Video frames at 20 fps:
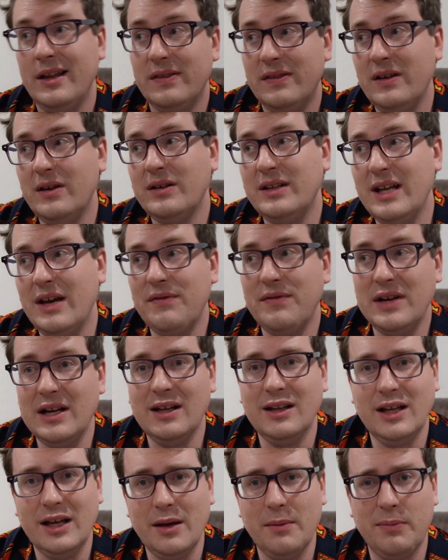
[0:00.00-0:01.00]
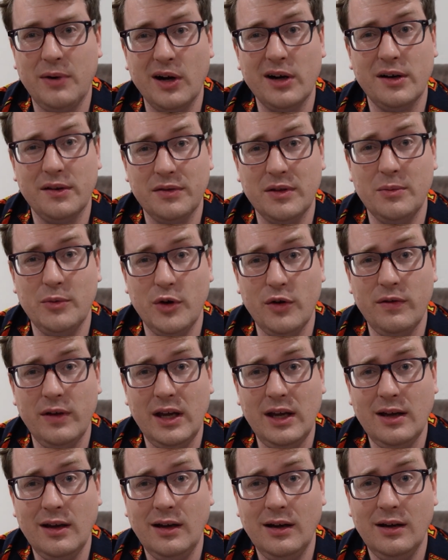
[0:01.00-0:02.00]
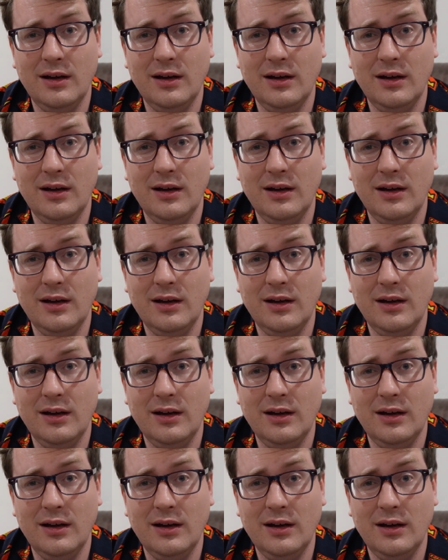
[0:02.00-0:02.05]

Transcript: definitely a part of the movie,